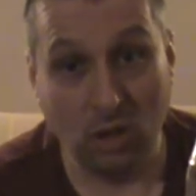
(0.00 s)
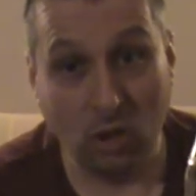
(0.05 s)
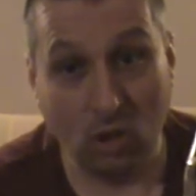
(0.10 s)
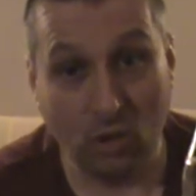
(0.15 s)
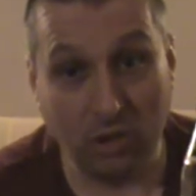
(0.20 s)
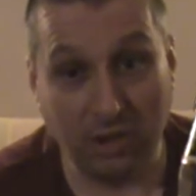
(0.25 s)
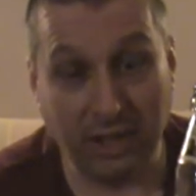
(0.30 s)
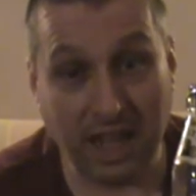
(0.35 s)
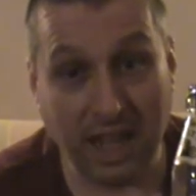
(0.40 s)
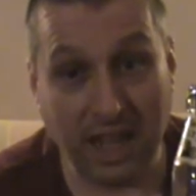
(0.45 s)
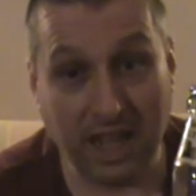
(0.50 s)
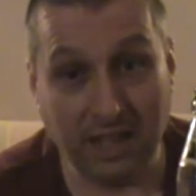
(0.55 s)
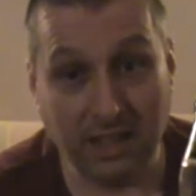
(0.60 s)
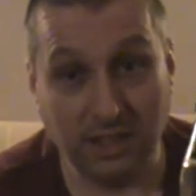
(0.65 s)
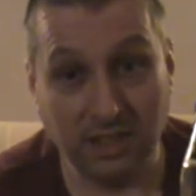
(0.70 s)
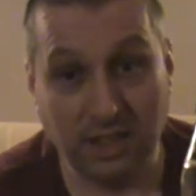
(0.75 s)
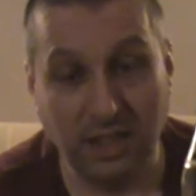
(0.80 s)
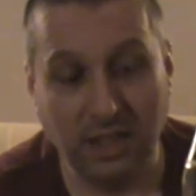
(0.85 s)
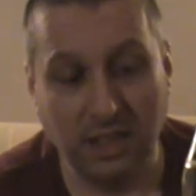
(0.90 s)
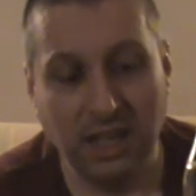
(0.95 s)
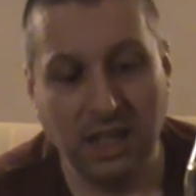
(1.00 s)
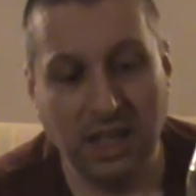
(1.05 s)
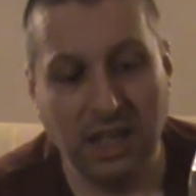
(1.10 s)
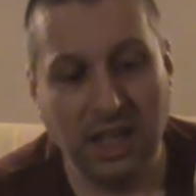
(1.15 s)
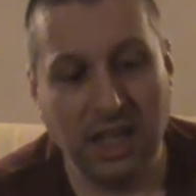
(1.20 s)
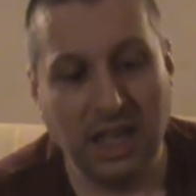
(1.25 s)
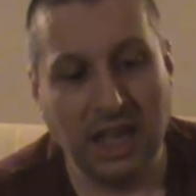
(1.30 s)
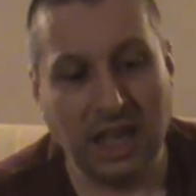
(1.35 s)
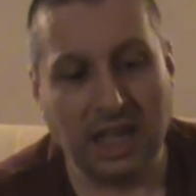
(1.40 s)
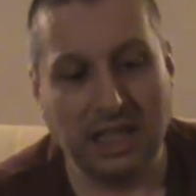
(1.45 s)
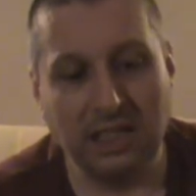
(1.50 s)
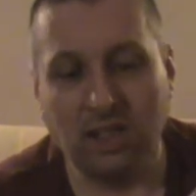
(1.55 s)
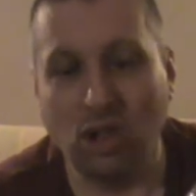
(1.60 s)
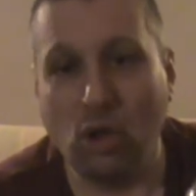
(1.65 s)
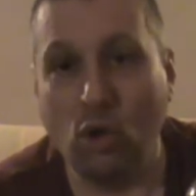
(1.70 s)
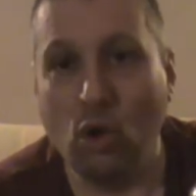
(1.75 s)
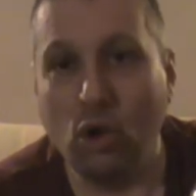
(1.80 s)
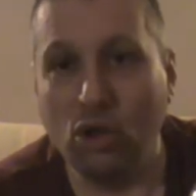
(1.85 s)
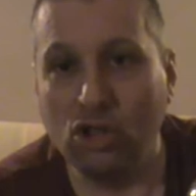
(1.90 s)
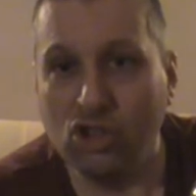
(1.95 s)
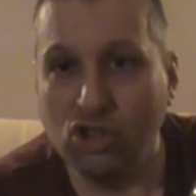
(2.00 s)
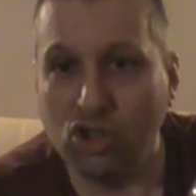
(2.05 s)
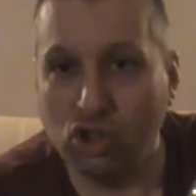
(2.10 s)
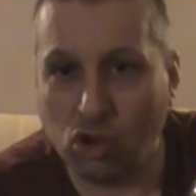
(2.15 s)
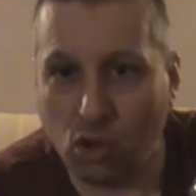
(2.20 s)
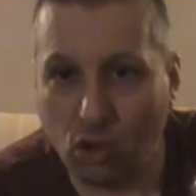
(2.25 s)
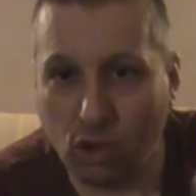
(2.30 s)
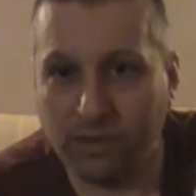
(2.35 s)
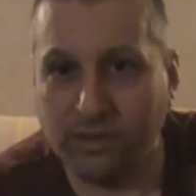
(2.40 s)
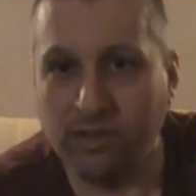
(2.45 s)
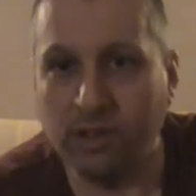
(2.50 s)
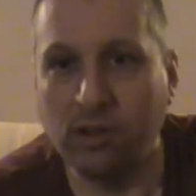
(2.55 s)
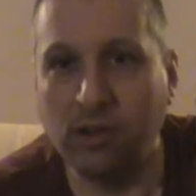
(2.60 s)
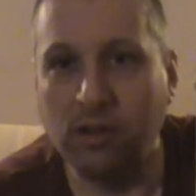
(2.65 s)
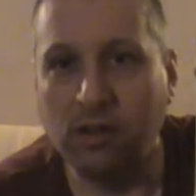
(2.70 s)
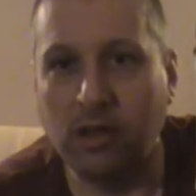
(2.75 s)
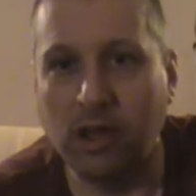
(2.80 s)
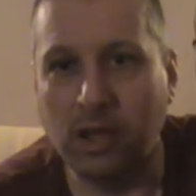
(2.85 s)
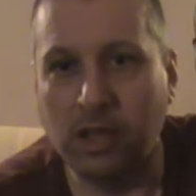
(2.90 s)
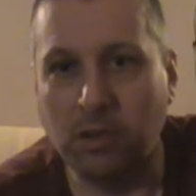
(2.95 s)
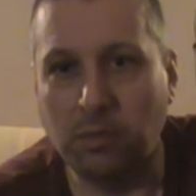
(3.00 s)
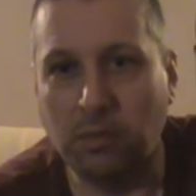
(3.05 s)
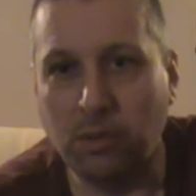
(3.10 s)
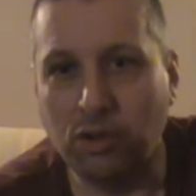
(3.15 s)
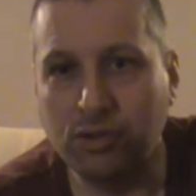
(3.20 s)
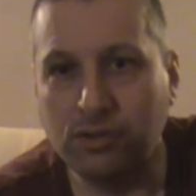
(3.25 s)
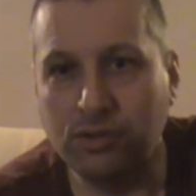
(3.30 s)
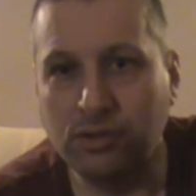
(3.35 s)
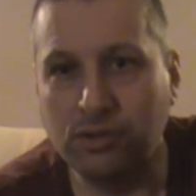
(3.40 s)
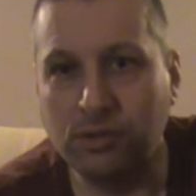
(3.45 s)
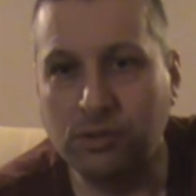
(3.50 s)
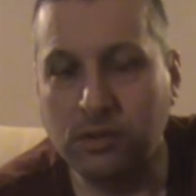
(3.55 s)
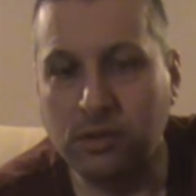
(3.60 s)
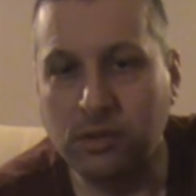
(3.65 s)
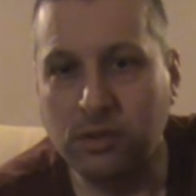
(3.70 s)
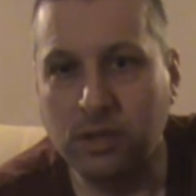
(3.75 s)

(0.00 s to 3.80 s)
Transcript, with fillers: on cask, and it's a lot softer in the bottle.